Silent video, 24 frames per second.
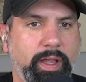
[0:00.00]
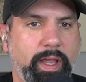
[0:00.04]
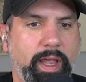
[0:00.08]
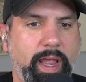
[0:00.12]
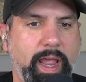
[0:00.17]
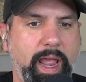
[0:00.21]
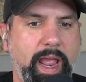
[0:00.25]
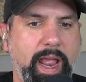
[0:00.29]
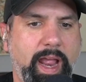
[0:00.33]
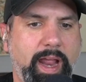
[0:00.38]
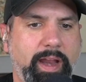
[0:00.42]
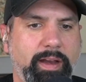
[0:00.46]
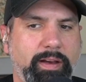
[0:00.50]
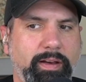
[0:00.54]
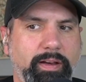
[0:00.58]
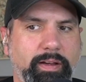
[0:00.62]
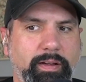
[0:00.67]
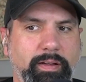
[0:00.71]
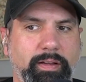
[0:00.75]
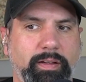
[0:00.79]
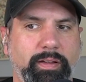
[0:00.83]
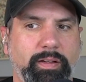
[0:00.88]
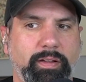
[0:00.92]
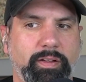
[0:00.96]
and
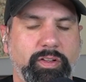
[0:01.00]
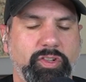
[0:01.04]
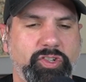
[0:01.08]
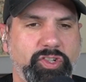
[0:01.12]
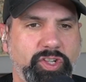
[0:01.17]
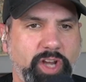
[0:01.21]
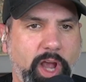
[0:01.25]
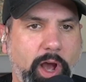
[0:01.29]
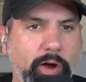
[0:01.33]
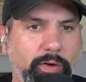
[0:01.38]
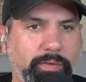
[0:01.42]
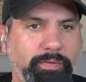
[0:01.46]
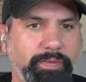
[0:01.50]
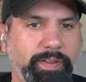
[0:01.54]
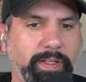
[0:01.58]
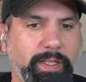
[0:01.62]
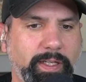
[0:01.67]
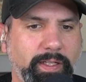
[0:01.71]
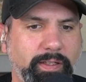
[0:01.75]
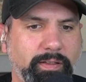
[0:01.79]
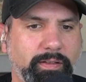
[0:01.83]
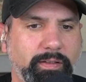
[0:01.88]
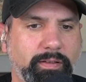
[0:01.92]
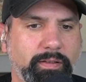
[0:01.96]

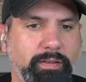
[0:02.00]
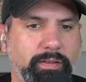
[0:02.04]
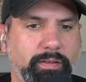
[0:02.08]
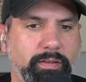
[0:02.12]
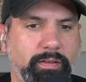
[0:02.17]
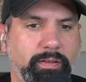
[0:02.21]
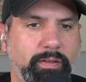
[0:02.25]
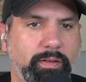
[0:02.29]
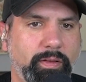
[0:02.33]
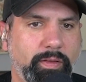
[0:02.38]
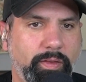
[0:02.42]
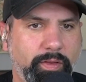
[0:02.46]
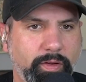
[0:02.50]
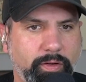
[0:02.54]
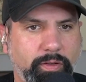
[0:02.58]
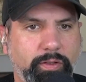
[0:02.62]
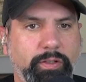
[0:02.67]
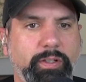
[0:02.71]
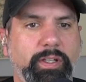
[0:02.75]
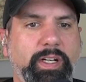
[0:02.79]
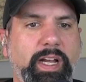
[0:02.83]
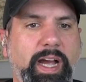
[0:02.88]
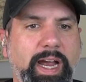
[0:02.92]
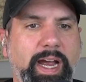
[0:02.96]
shelving the
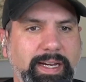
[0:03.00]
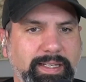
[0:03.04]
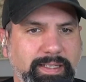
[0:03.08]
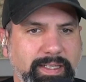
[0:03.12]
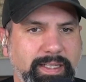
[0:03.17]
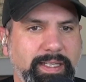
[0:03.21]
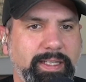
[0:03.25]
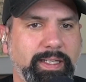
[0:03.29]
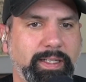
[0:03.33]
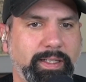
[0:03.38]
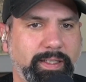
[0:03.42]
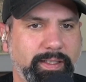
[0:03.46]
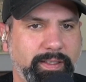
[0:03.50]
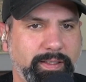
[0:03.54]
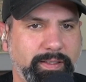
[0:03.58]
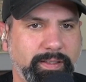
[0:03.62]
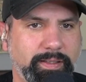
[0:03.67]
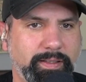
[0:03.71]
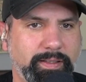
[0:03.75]
good idea,